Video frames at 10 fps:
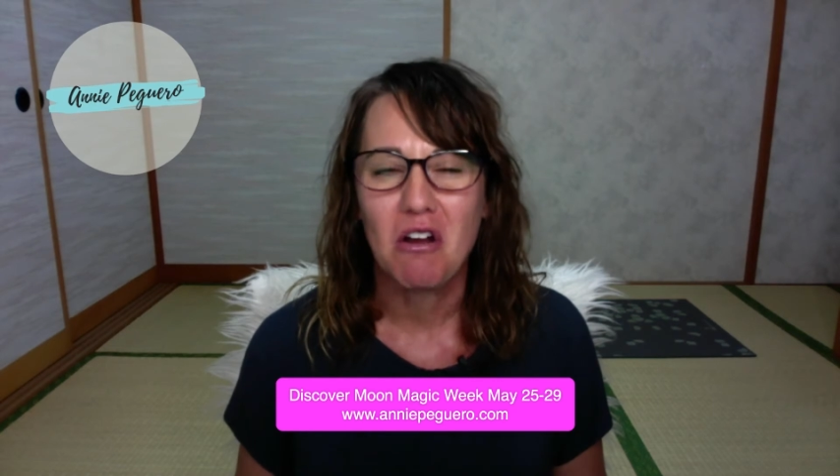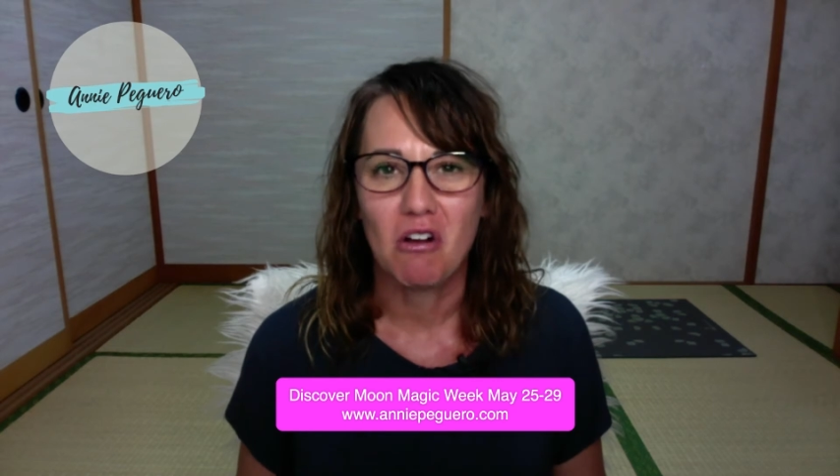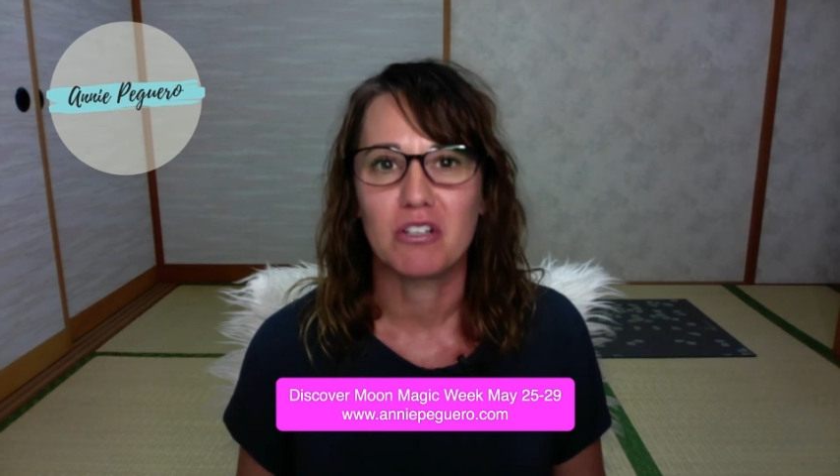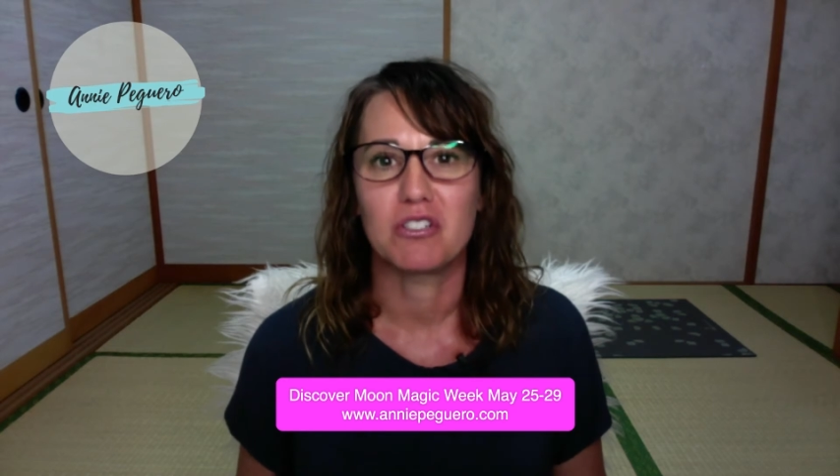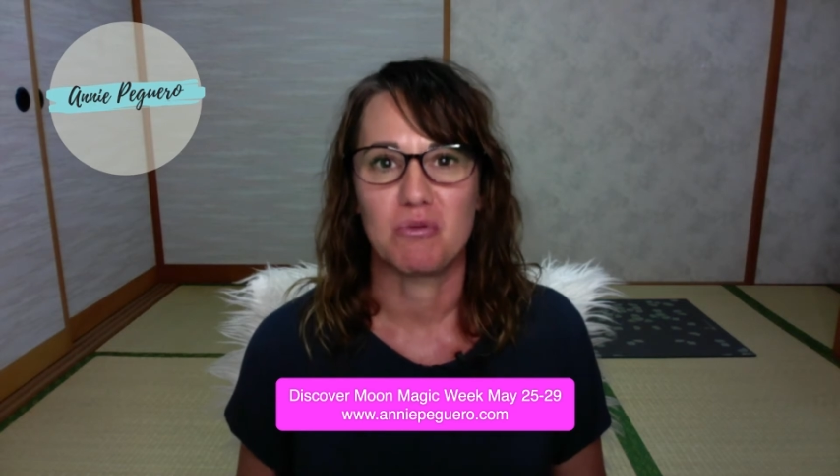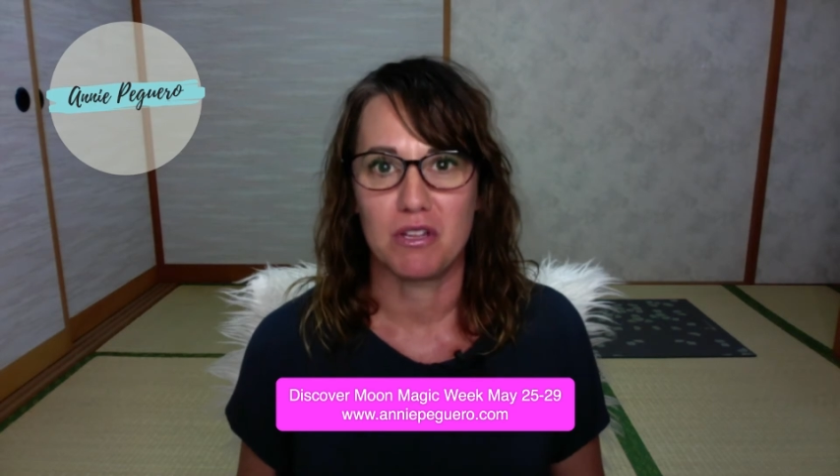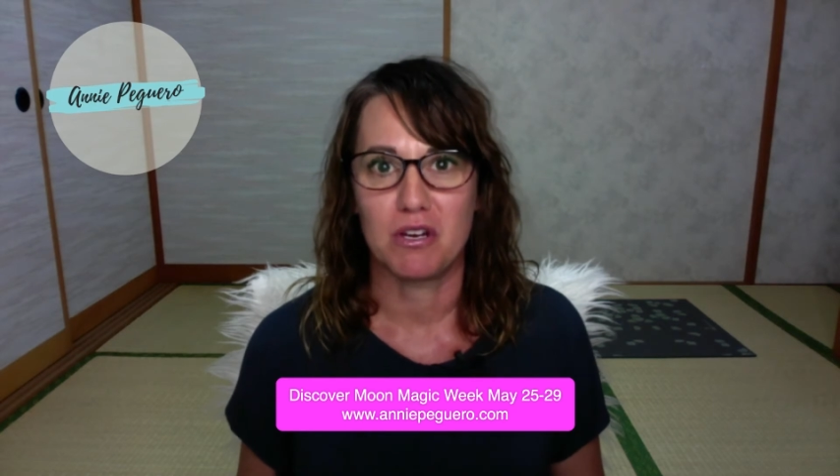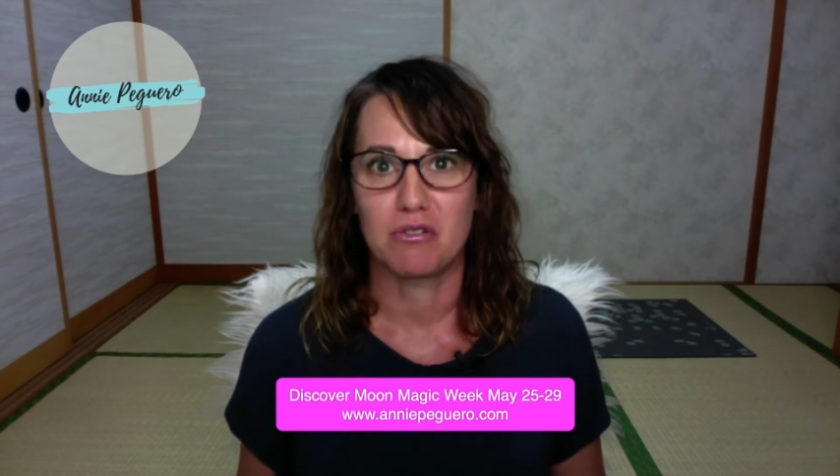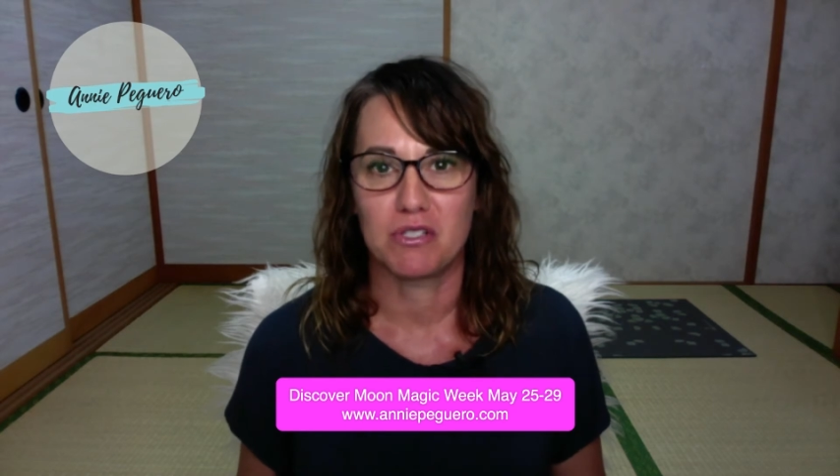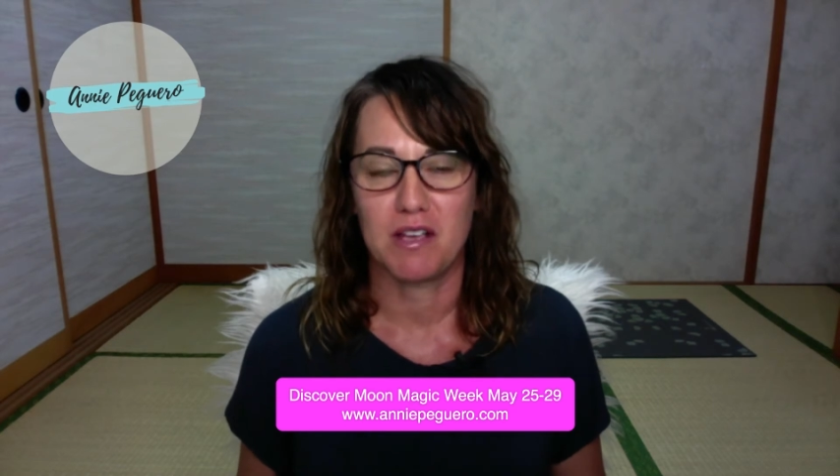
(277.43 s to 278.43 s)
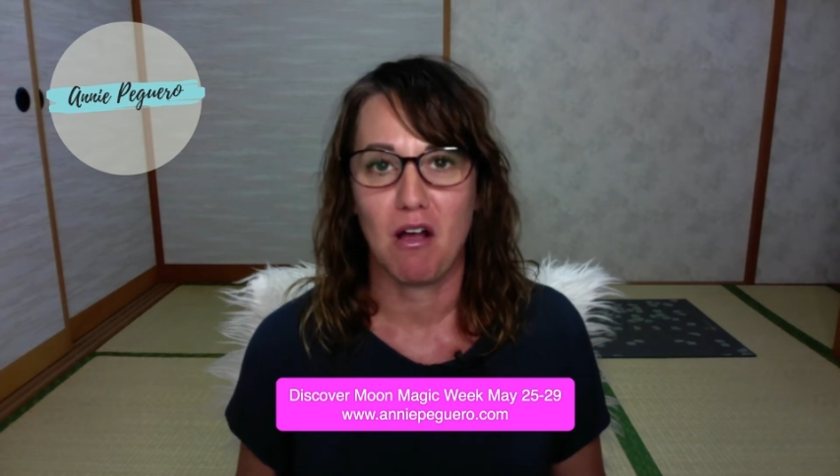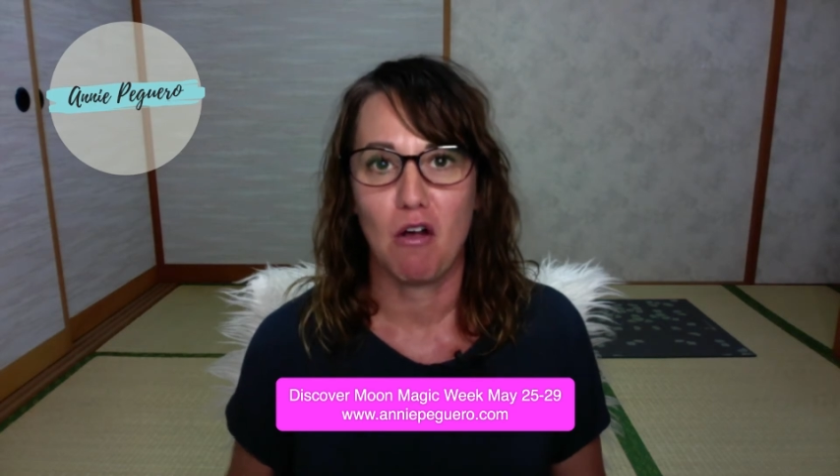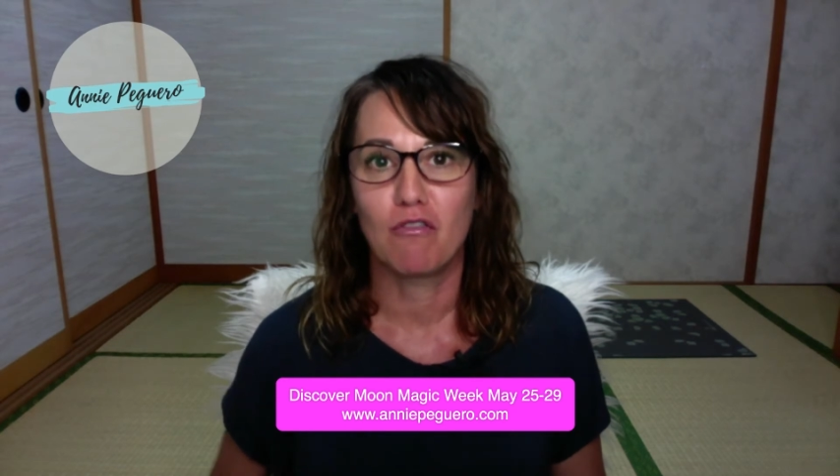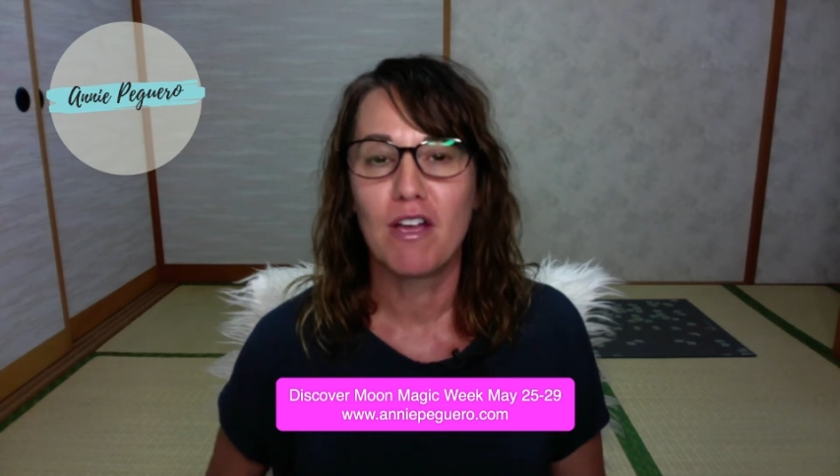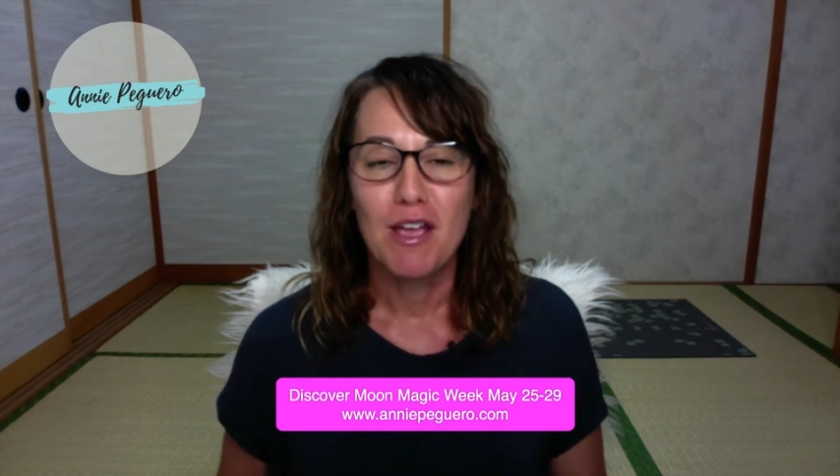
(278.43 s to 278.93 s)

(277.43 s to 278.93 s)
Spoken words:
honest with yourself,